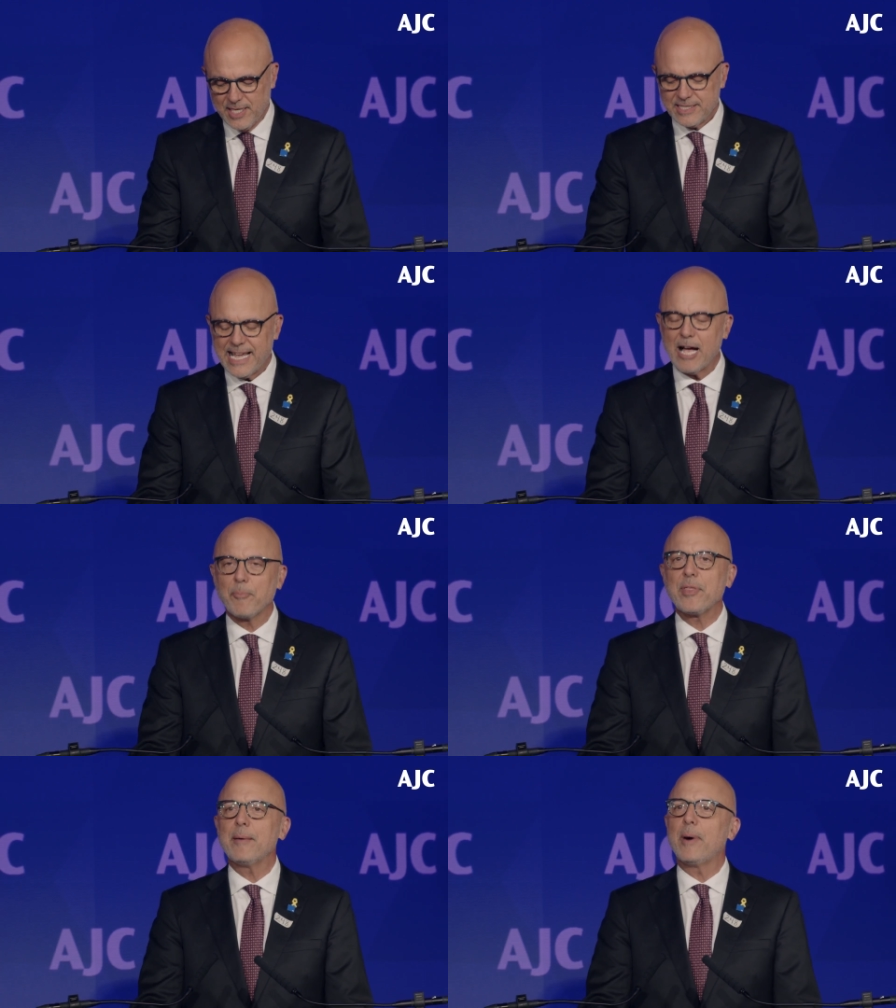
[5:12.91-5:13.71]
to
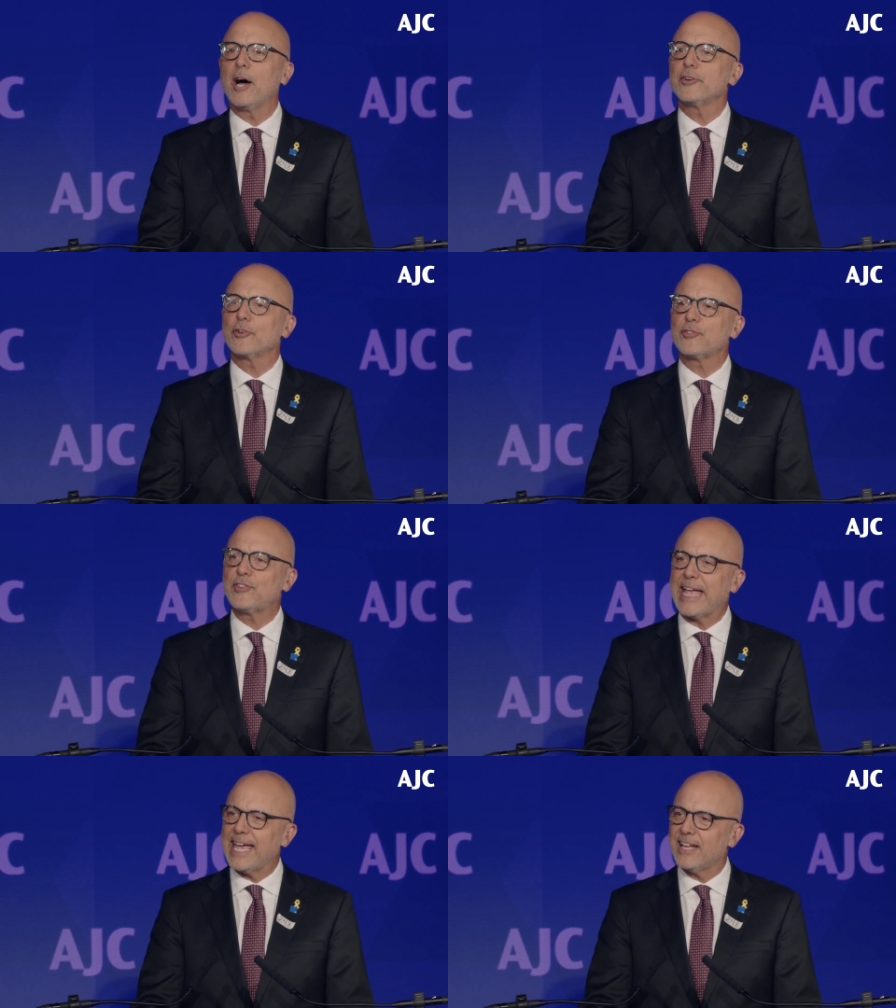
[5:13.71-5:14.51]
help them
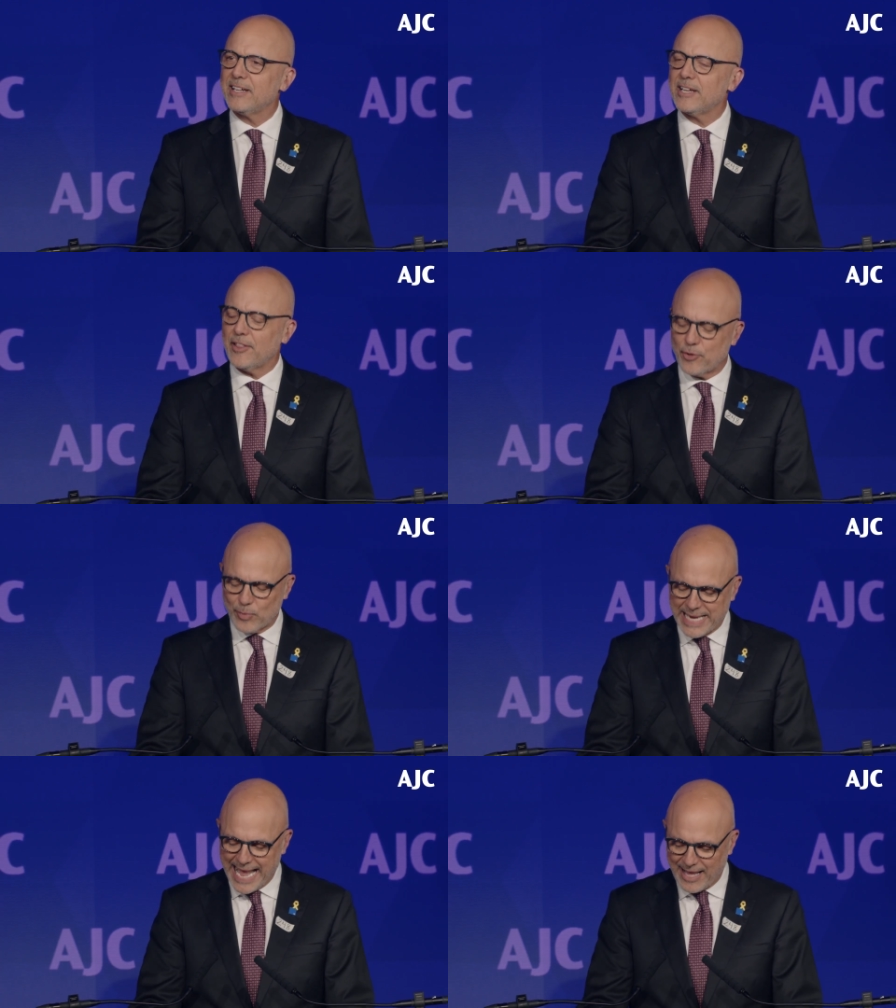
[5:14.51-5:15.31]
understand the
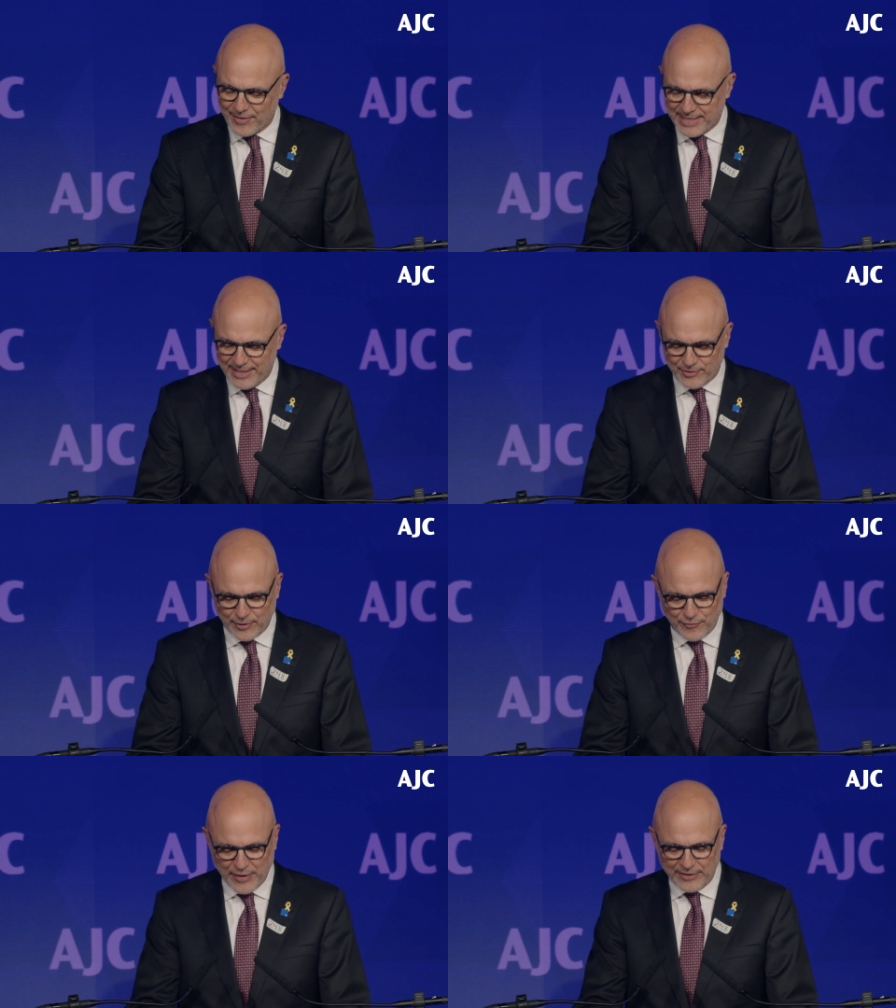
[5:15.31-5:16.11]

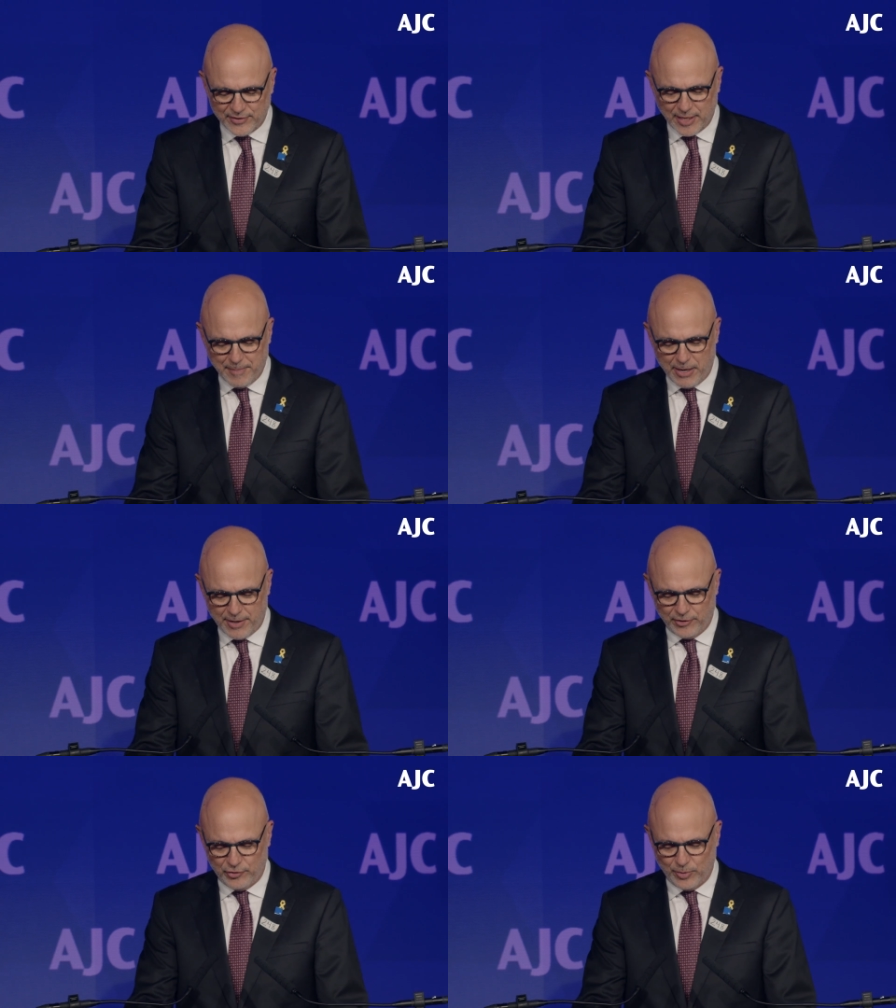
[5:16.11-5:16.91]
realities facing
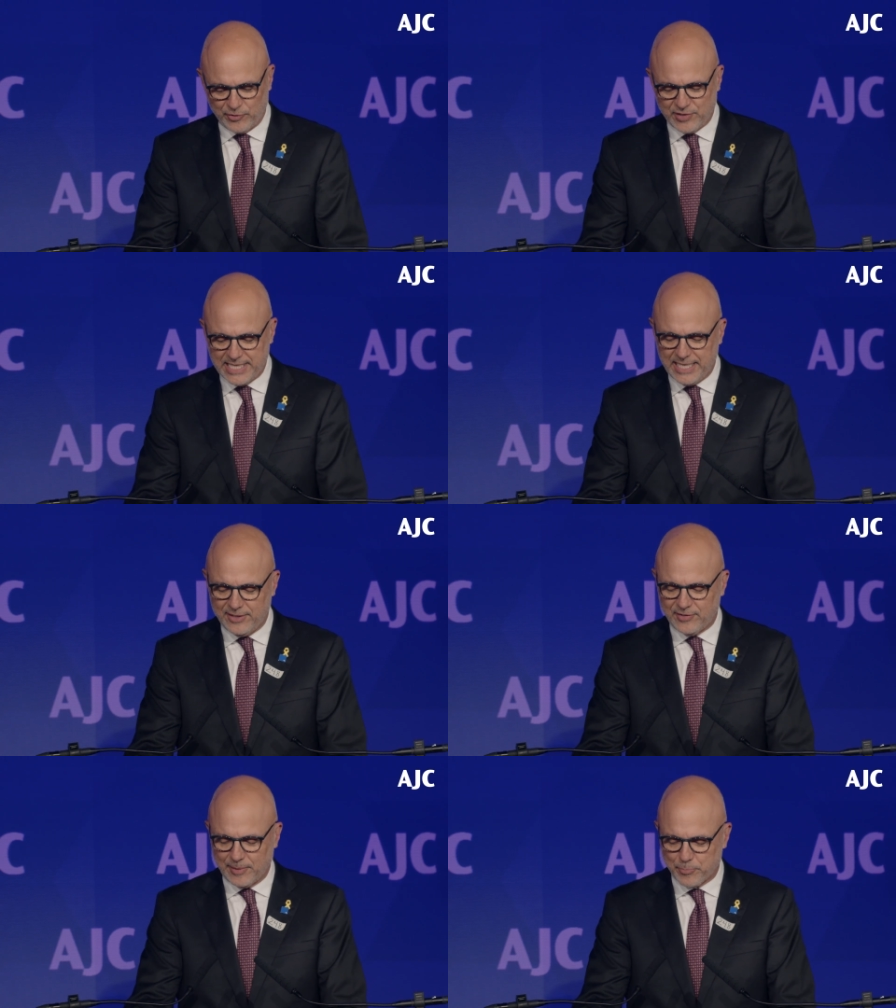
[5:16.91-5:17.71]
American Jewish
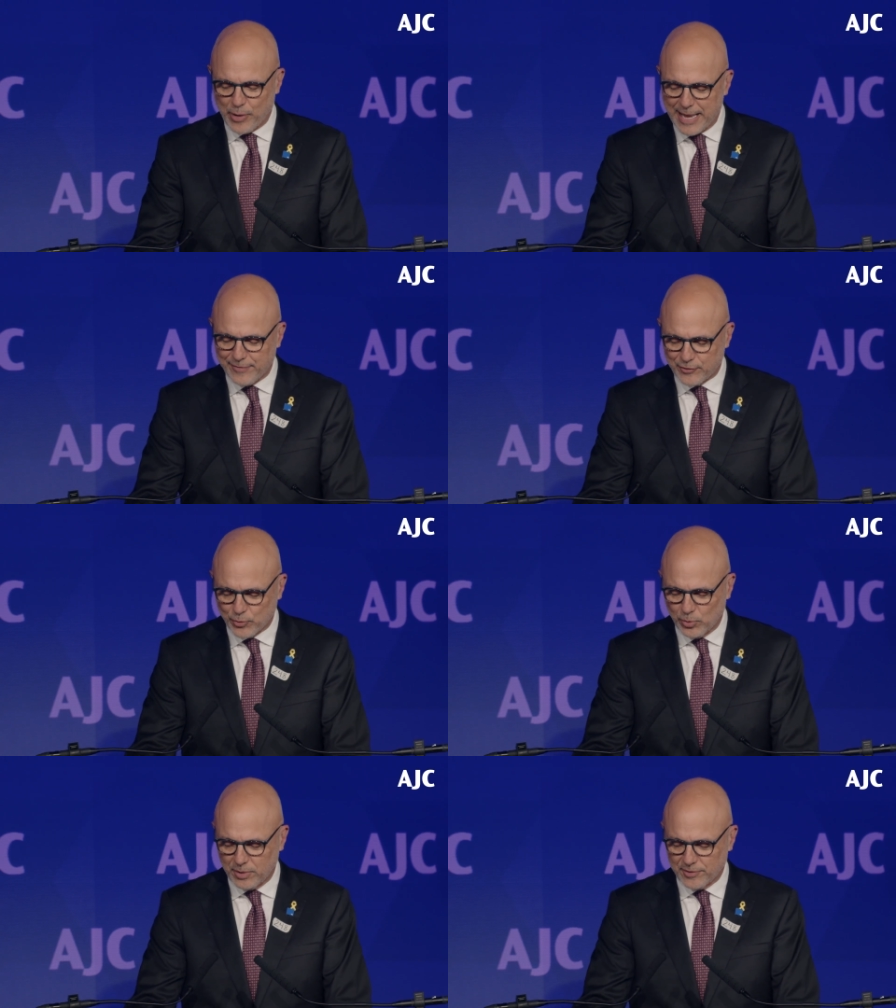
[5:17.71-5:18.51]
teens in private
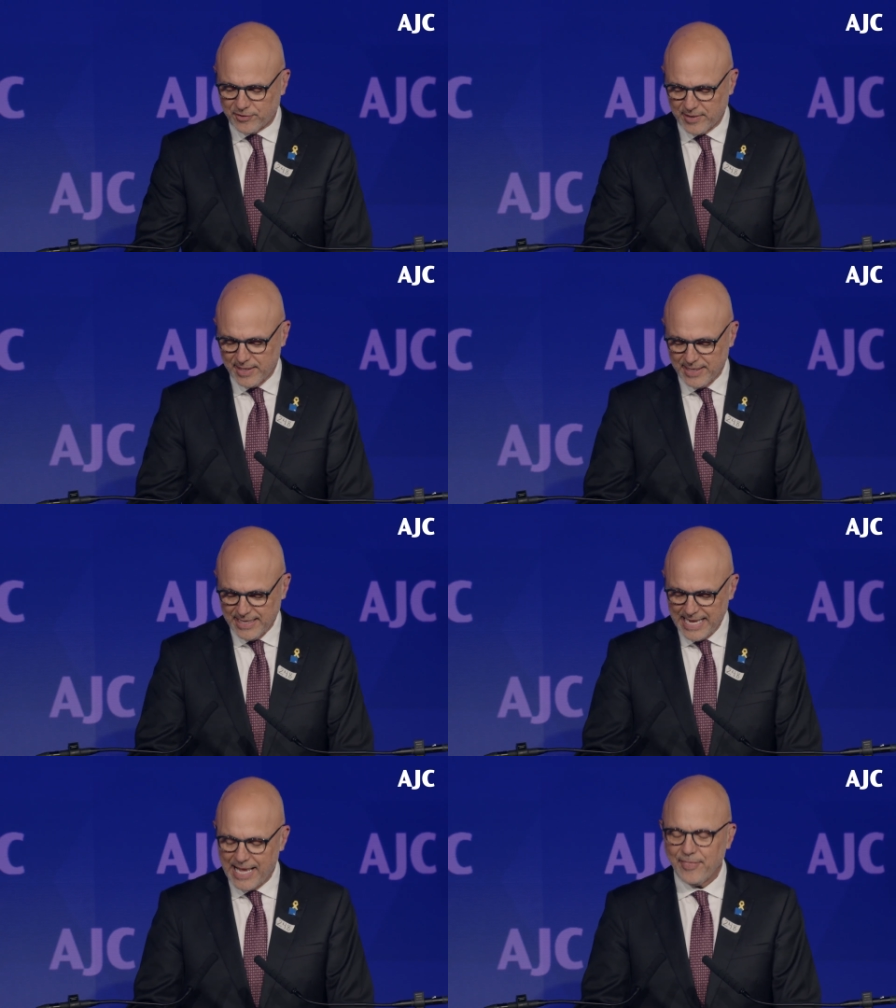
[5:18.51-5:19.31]
schools
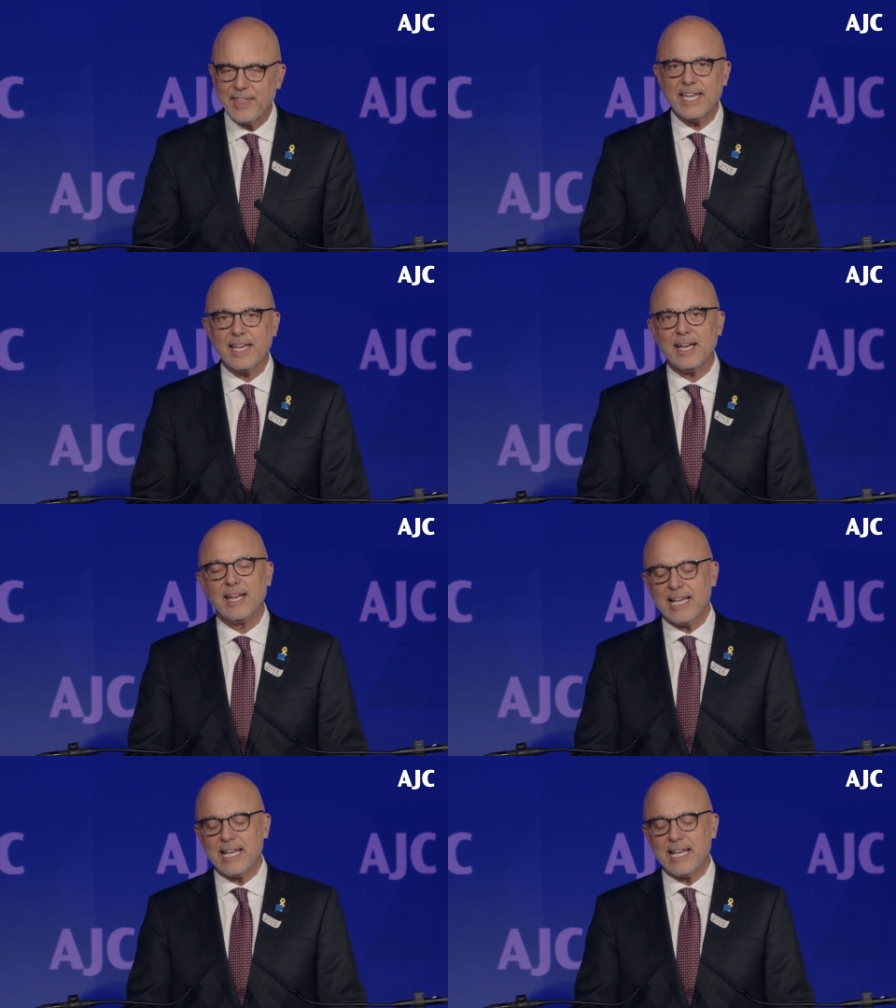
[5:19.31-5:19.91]
and the